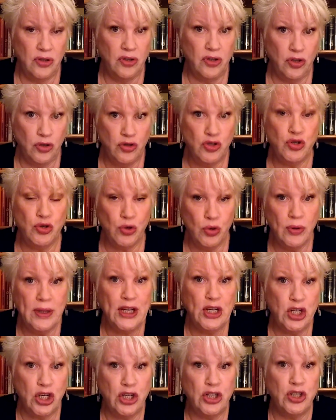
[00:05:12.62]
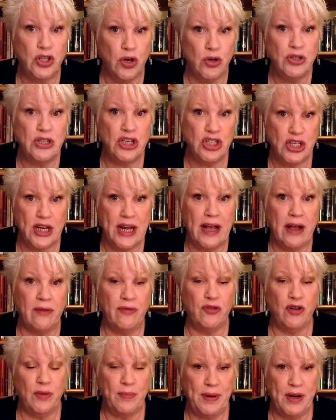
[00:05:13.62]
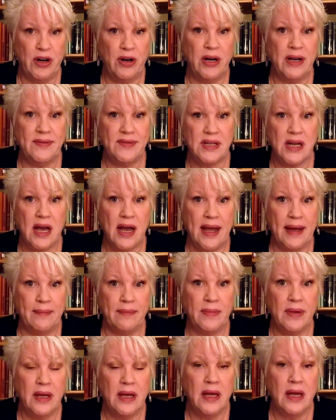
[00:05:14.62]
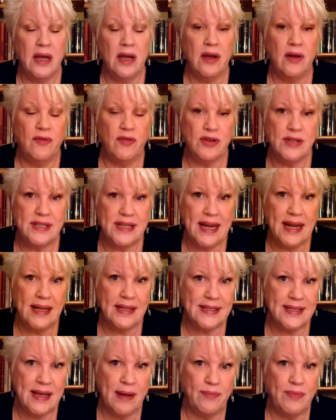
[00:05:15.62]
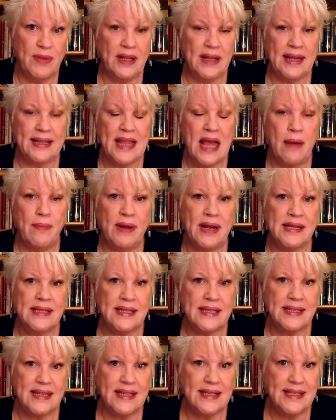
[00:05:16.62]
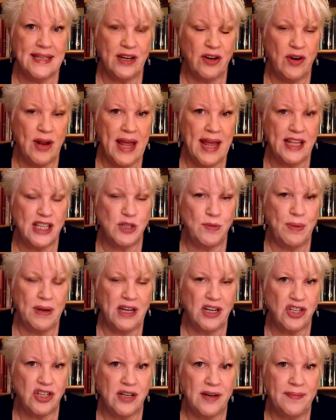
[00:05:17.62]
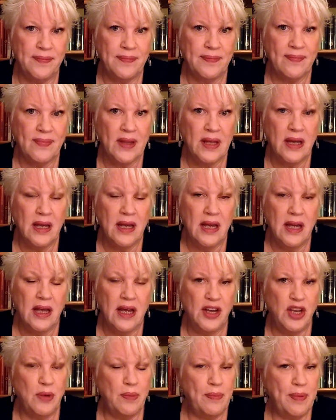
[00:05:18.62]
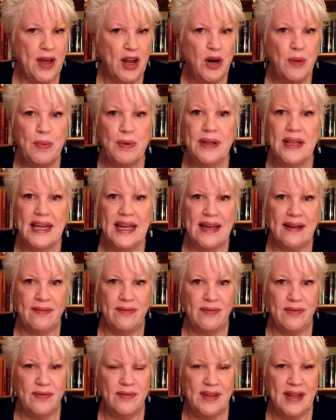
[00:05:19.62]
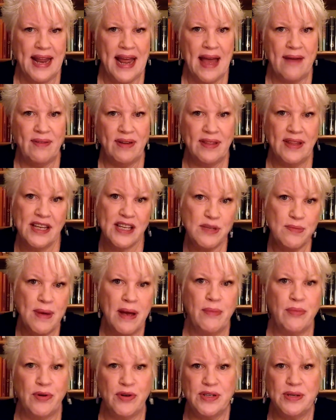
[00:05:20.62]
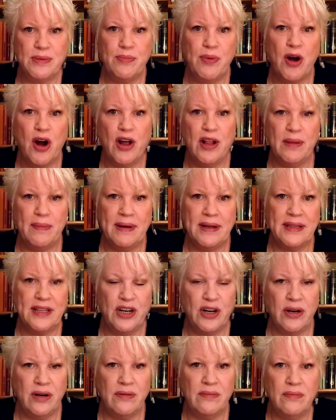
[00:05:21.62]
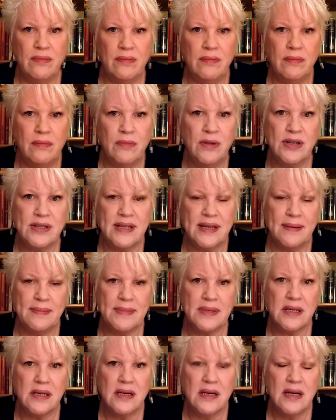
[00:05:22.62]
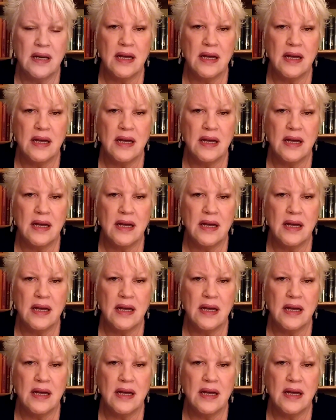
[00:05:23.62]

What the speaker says: You truly could go to jail for a period of time for saying something like that because it's considered hate speech. And you better believe that having these members in parliament that are Muslims